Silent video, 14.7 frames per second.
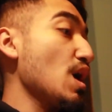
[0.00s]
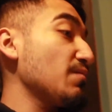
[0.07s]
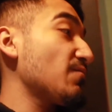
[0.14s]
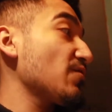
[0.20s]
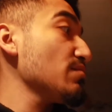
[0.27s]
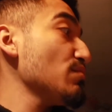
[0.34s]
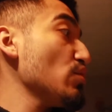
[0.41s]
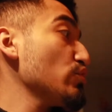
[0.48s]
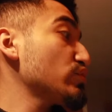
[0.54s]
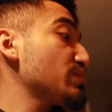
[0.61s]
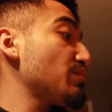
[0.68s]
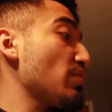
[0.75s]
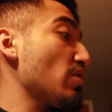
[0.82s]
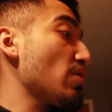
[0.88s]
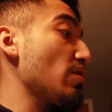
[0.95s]
For the
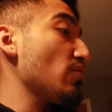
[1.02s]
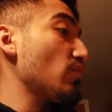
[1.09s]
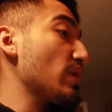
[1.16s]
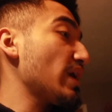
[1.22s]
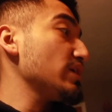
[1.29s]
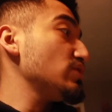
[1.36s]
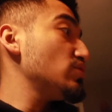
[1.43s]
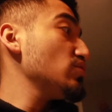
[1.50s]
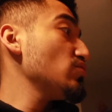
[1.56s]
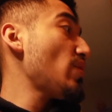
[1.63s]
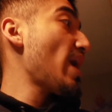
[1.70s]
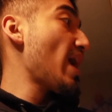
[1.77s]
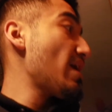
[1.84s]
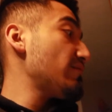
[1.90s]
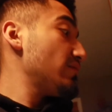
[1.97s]
most part, what I do
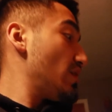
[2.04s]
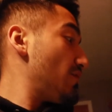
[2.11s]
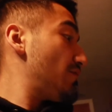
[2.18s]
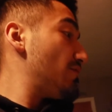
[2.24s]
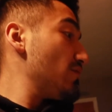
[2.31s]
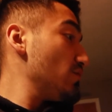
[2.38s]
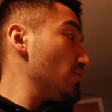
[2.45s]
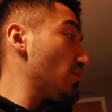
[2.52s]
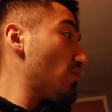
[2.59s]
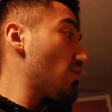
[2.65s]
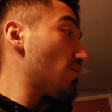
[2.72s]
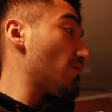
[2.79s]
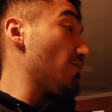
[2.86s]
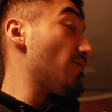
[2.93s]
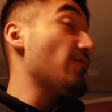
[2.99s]
have enough food
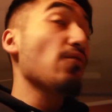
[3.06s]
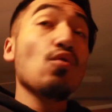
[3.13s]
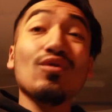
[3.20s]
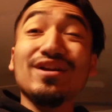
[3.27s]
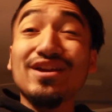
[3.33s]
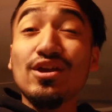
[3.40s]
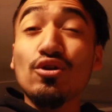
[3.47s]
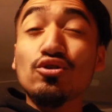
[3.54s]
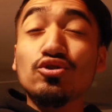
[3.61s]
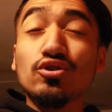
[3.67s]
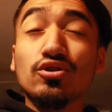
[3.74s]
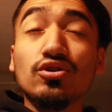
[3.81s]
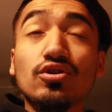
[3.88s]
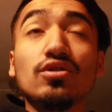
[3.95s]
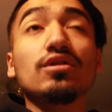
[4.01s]
for here to
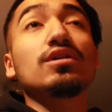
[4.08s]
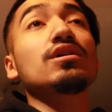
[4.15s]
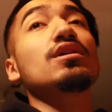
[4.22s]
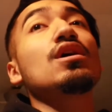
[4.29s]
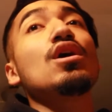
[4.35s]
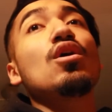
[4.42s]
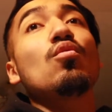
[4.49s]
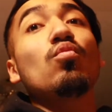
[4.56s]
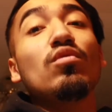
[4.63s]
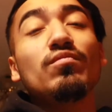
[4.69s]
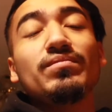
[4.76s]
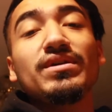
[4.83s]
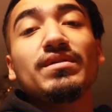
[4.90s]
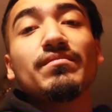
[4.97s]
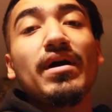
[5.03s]
cook will
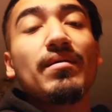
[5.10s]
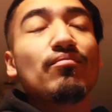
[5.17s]
be my